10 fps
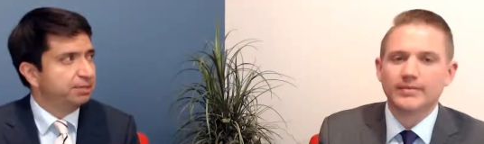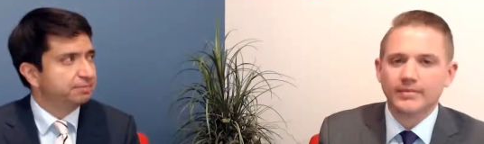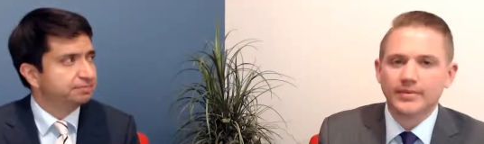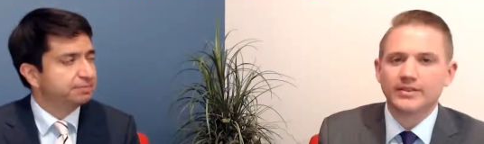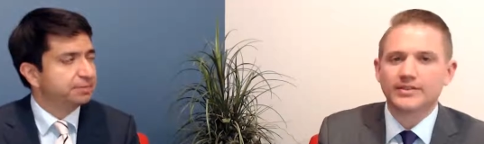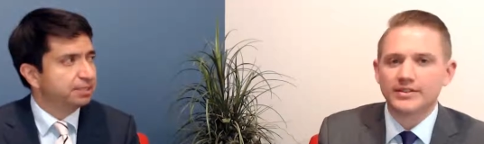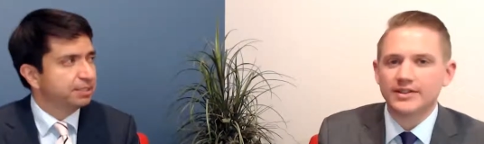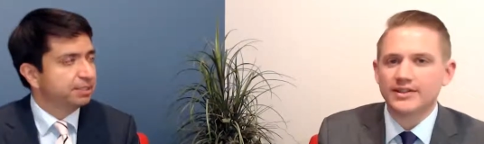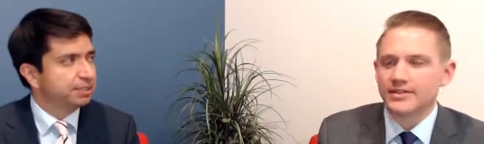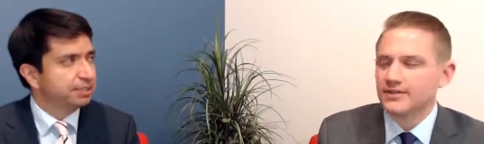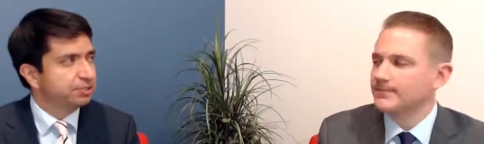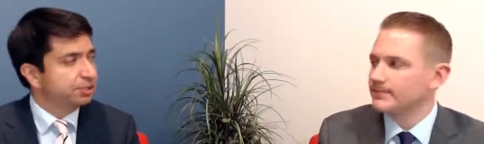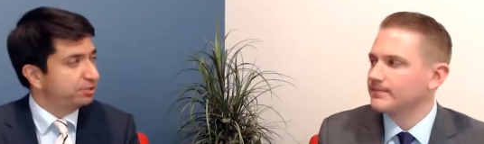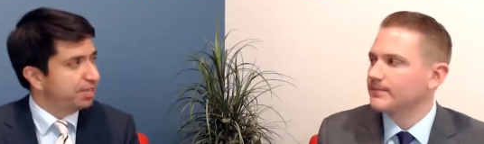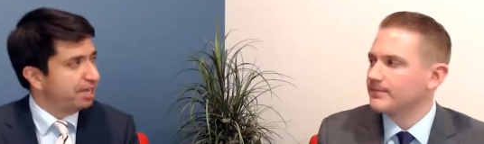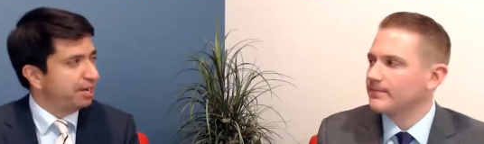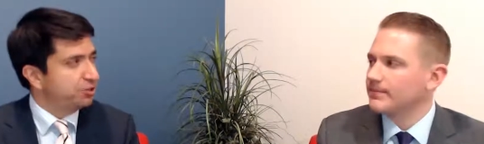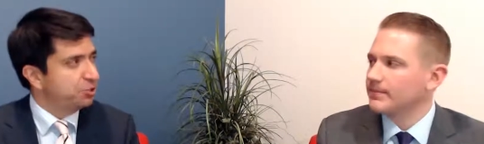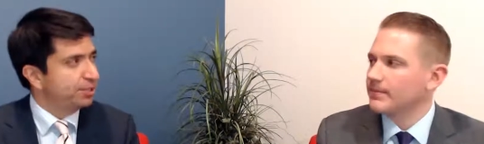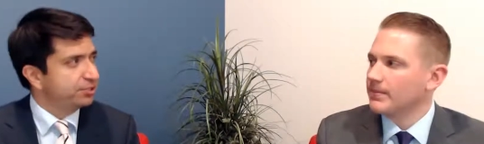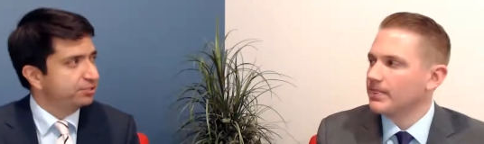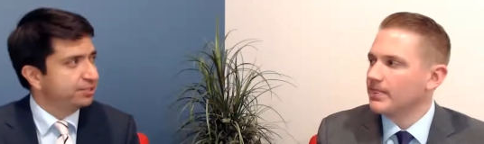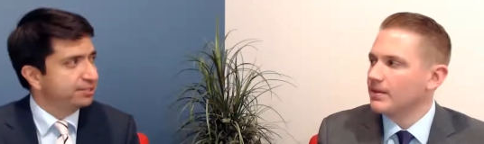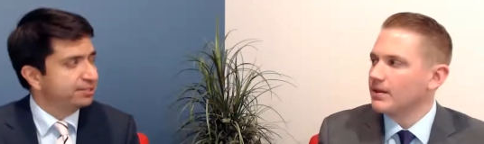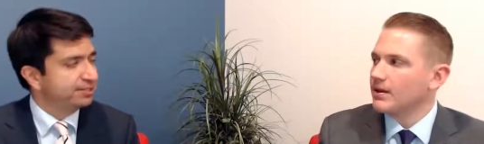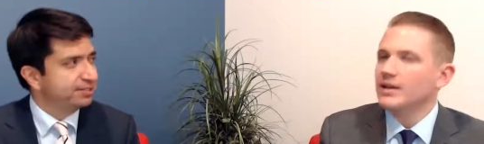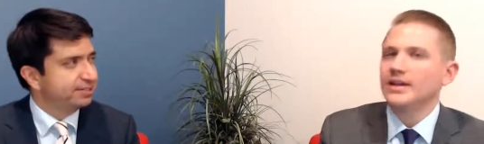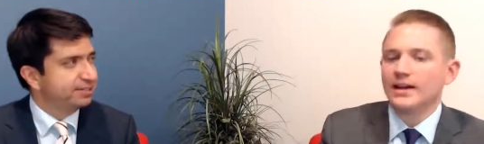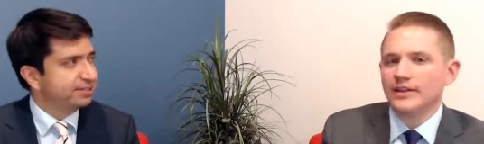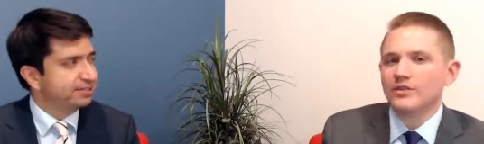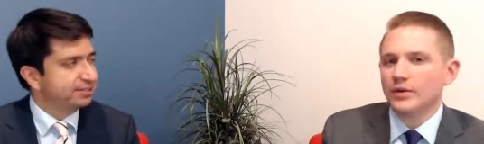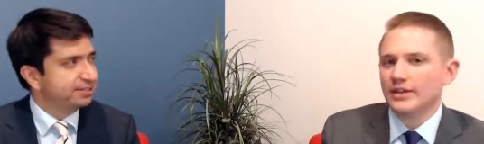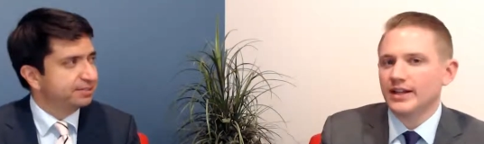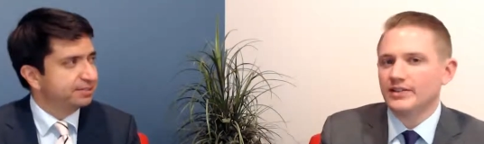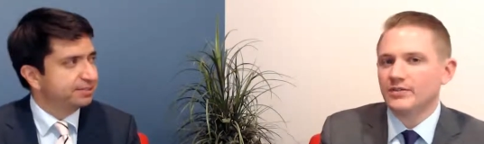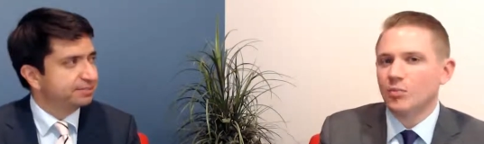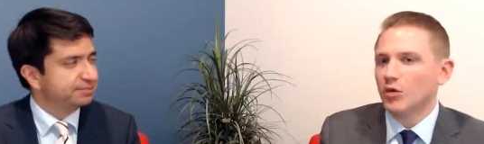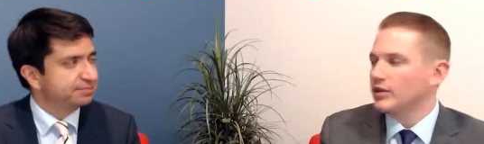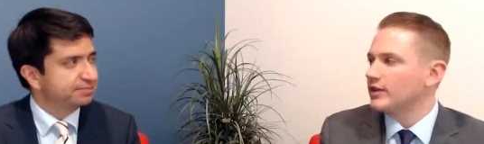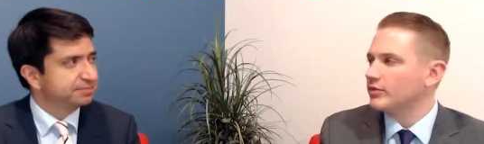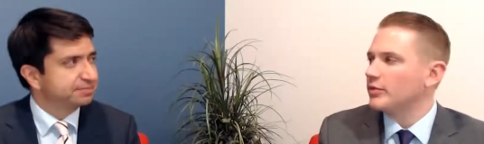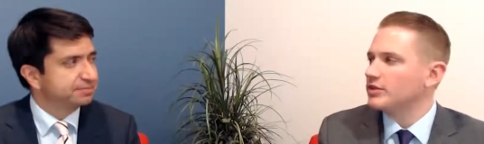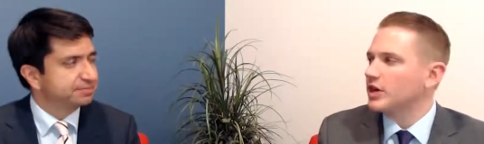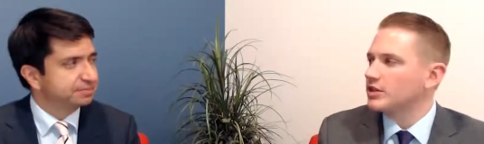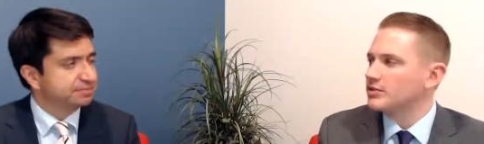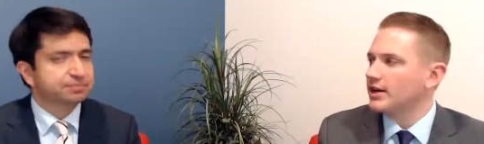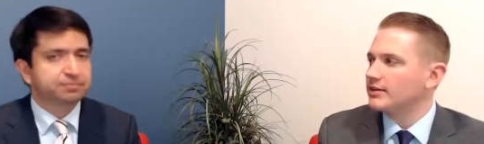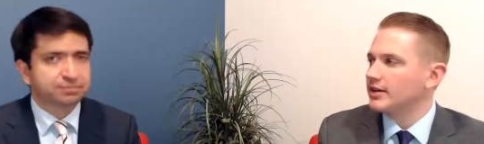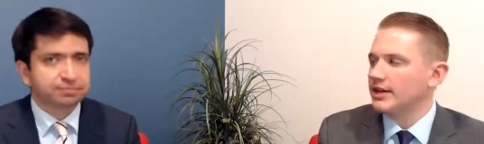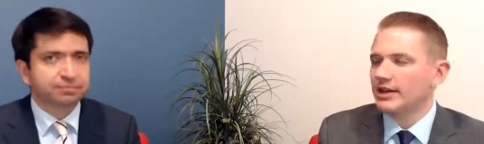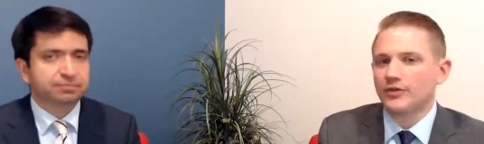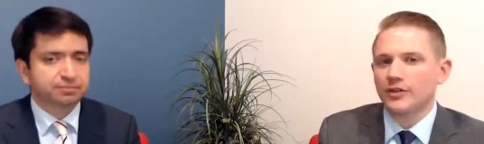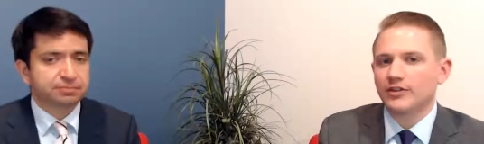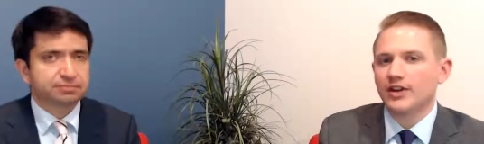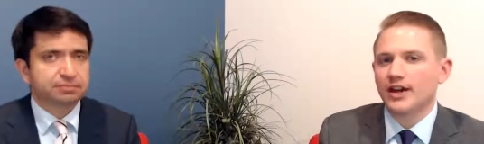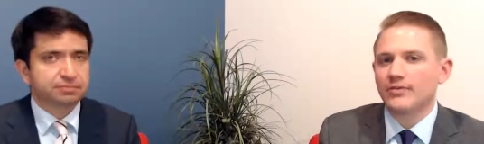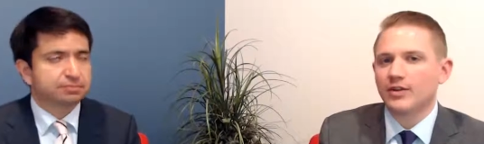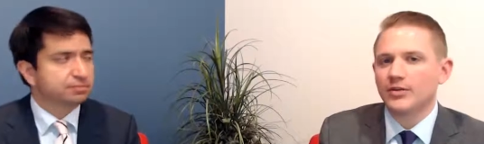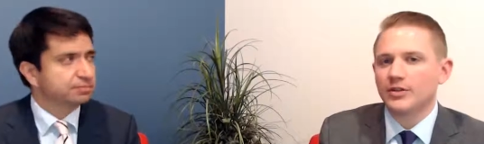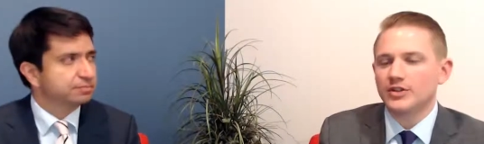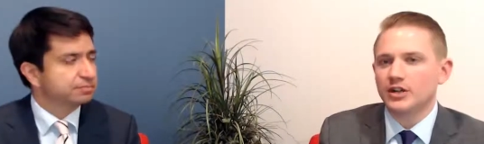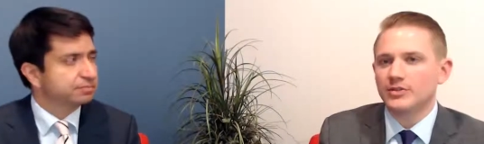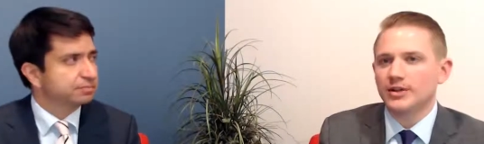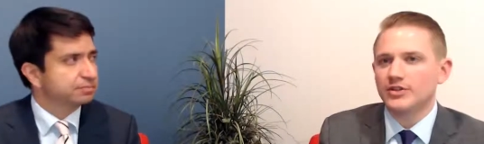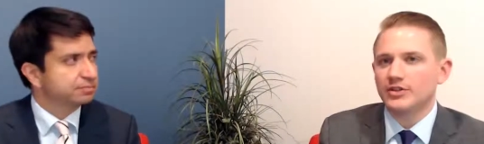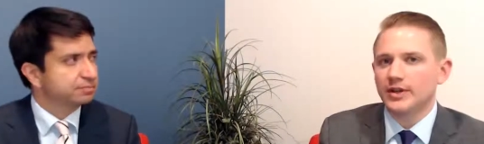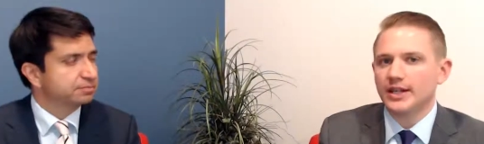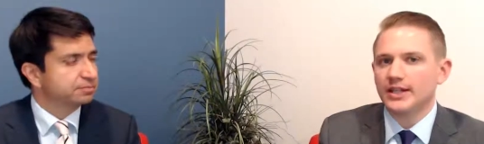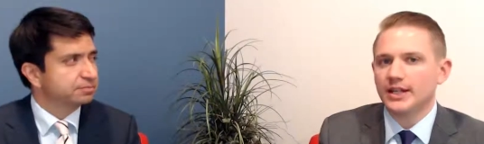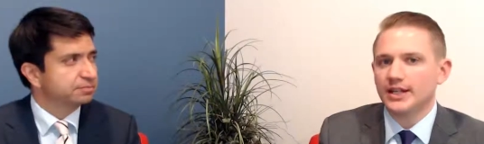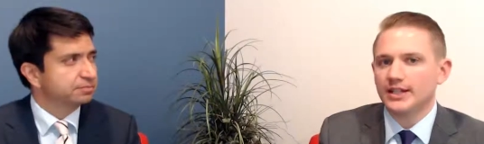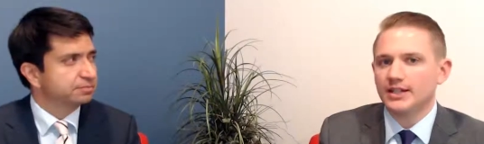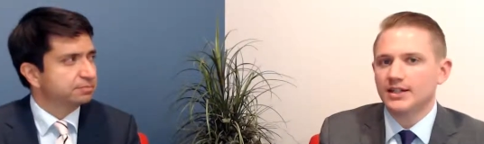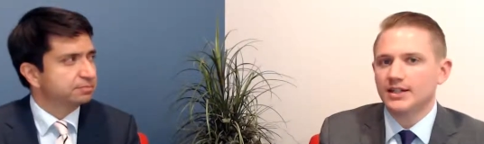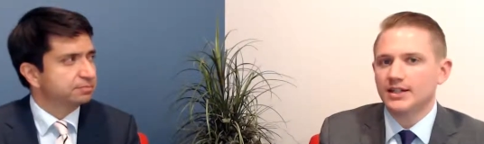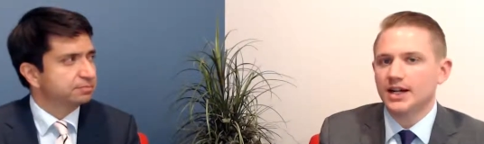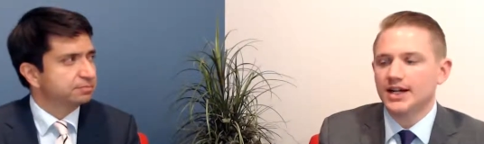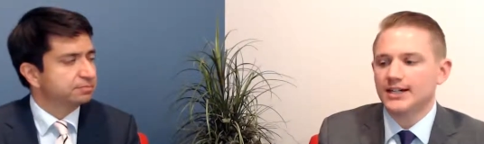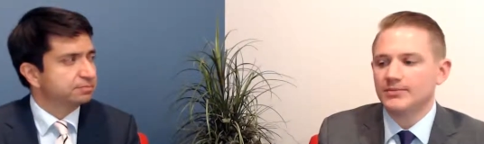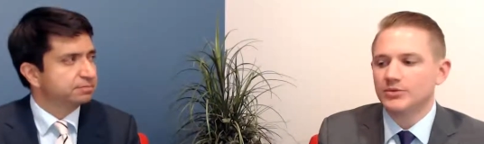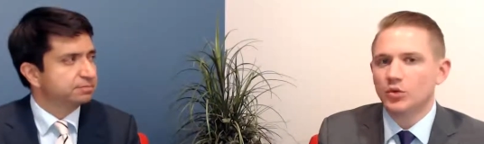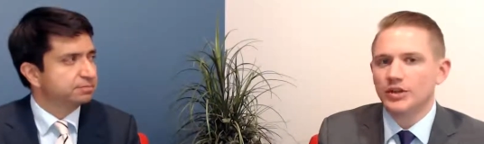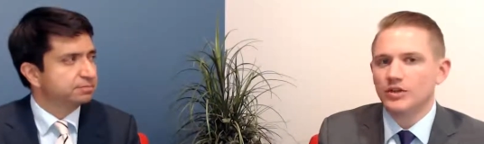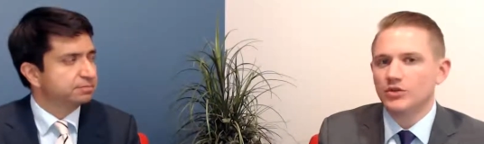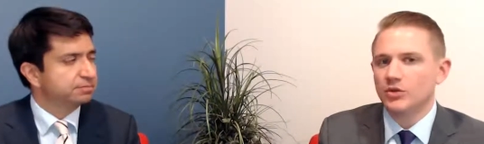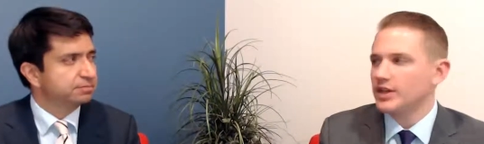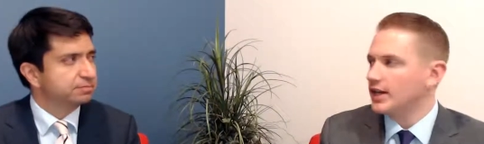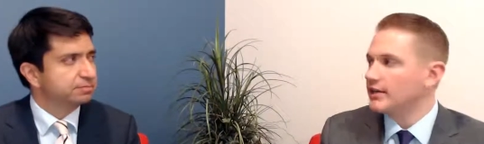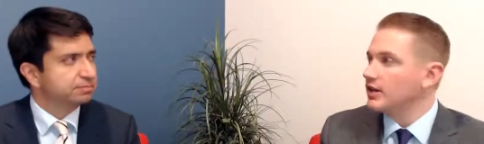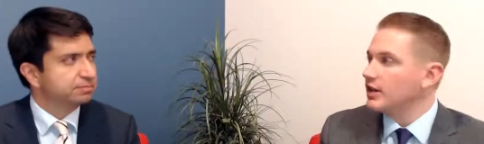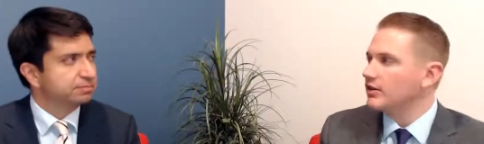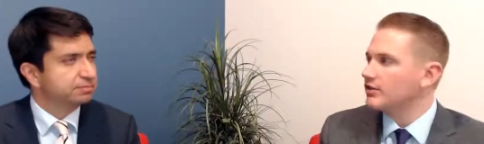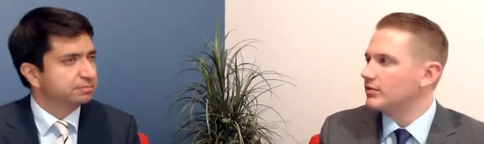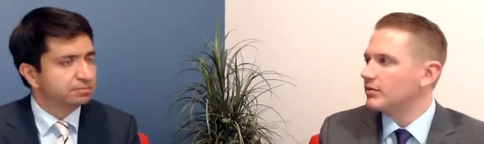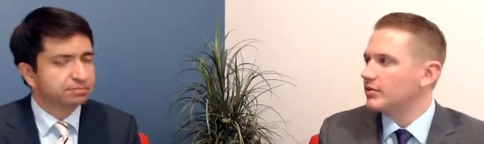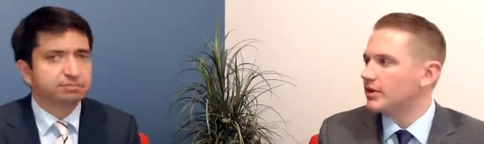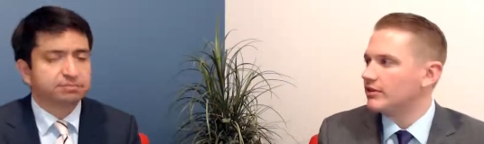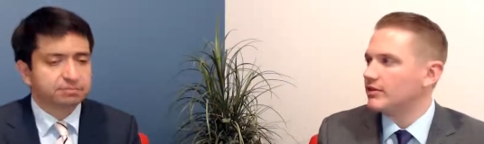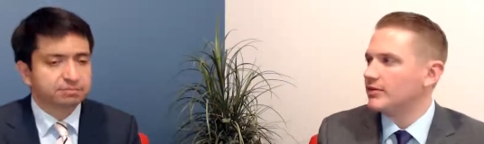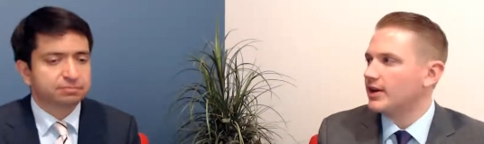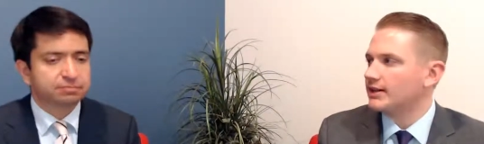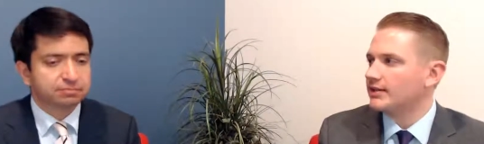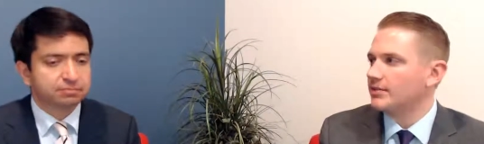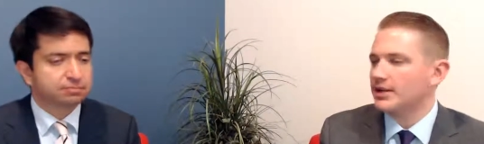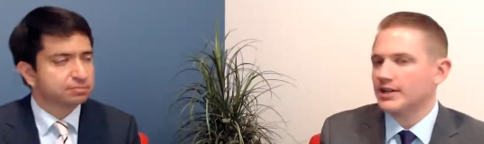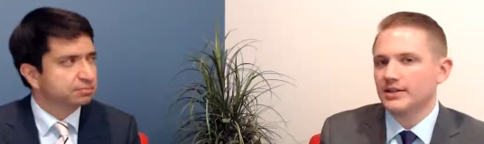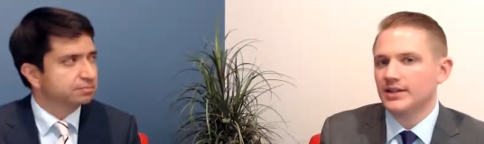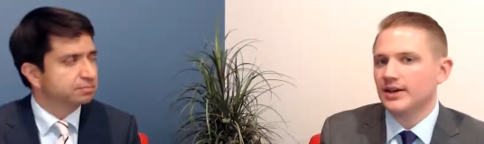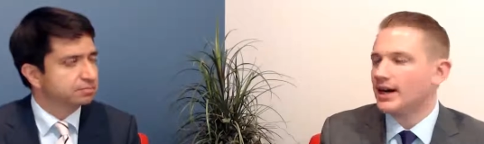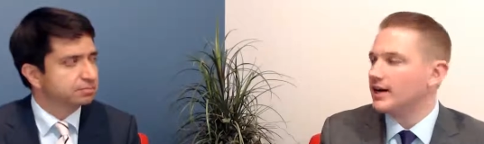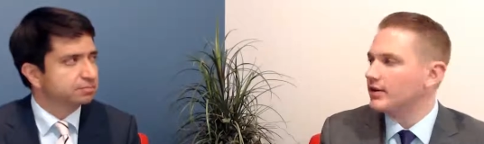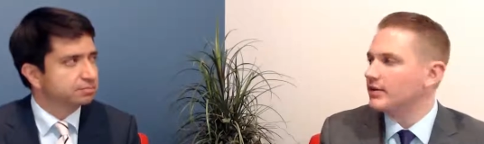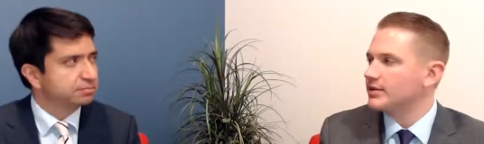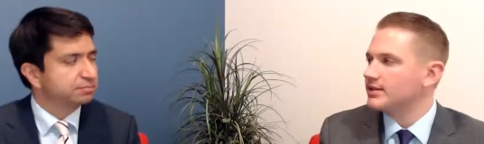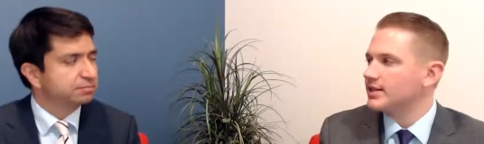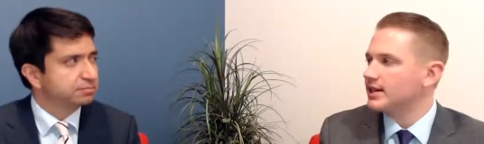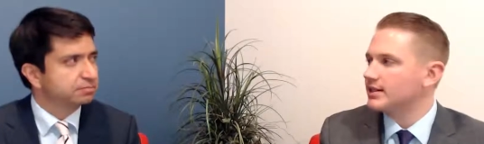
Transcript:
Speaker 1: Makes good sense. So is that how you answered it? Yeah, that's what that's more or less what we talked about. And as far as time frame, we talked about doing it in um, you know, toward the end of the year, simply because of the fact the money in the IRA would stay